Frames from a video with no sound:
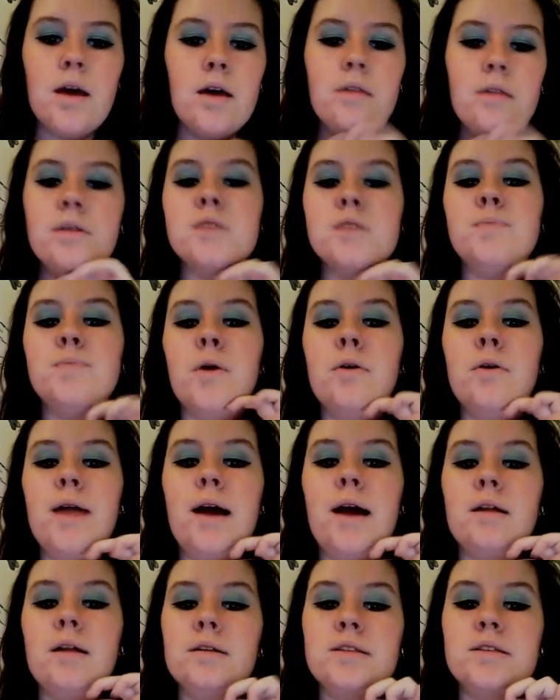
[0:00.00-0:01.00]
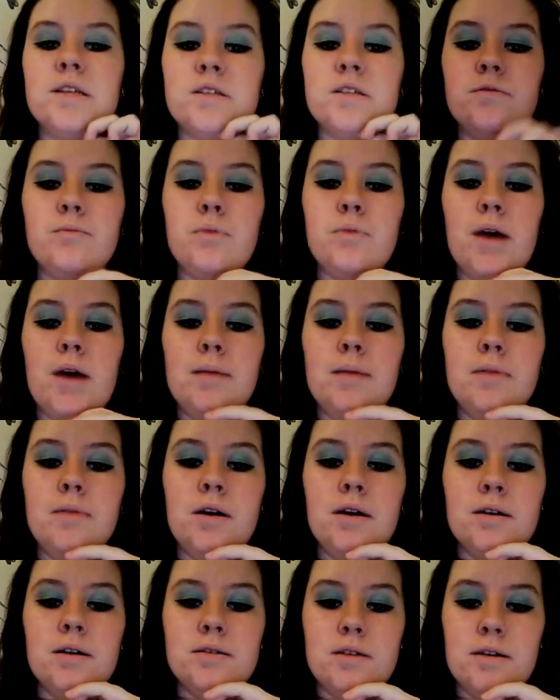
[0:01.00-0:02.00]
This boat necklace, that's from
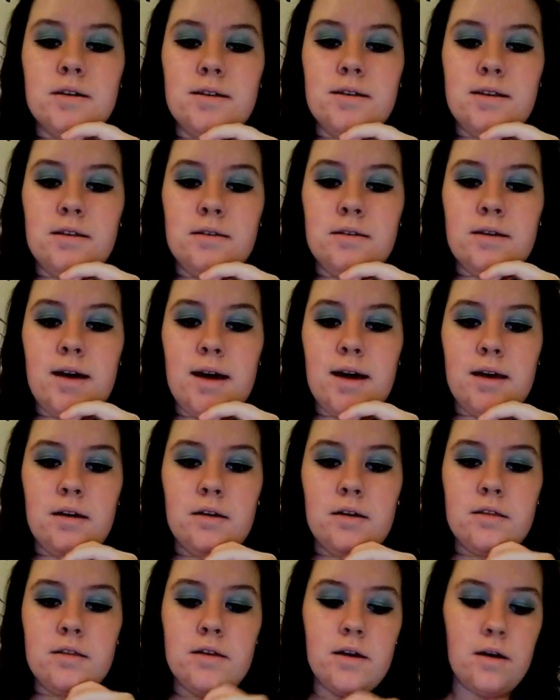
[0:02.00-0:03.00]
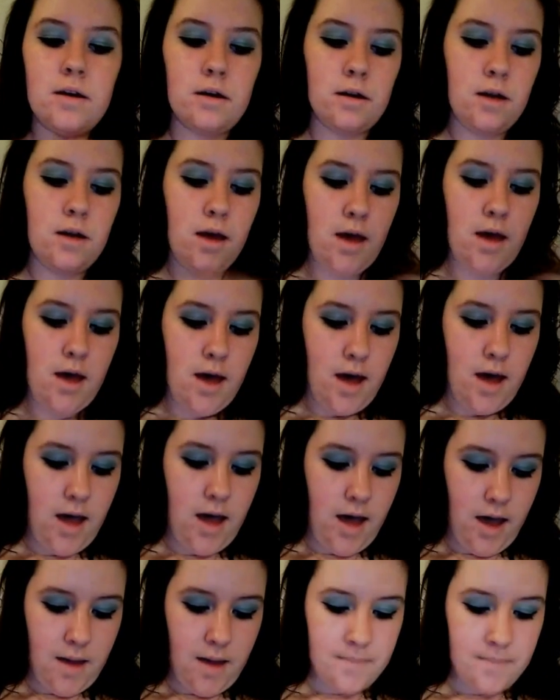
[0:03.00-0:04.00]
Primark, it's got a little anchor thing on.
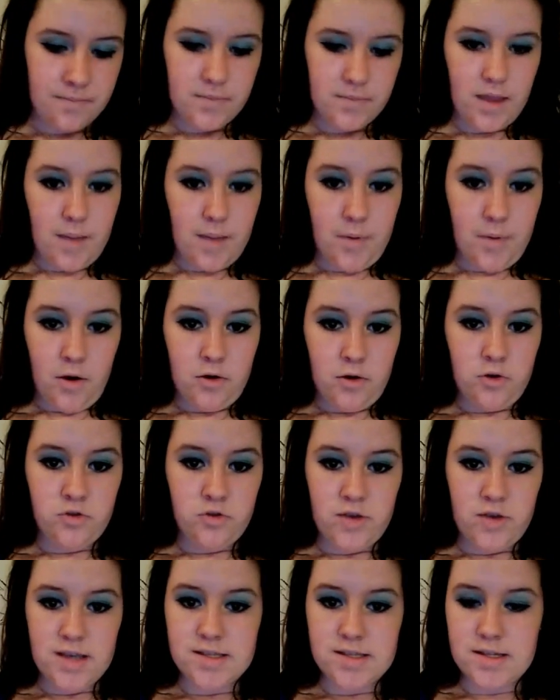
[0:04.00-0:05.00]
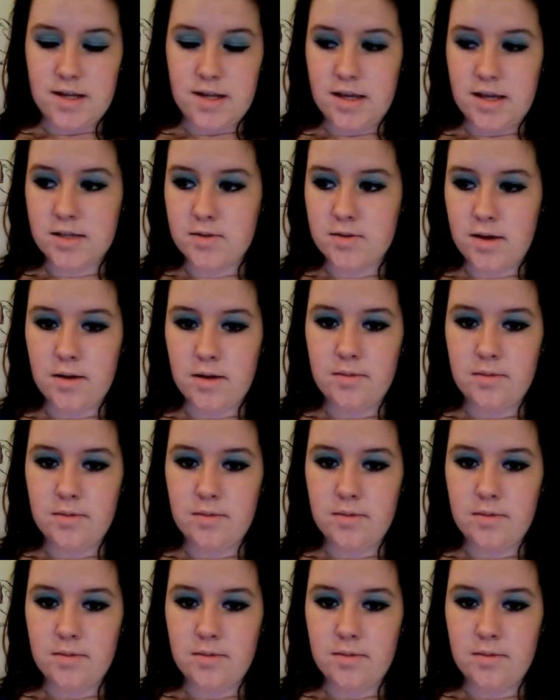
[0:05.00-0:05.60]
Um, I bought a new dress today as well.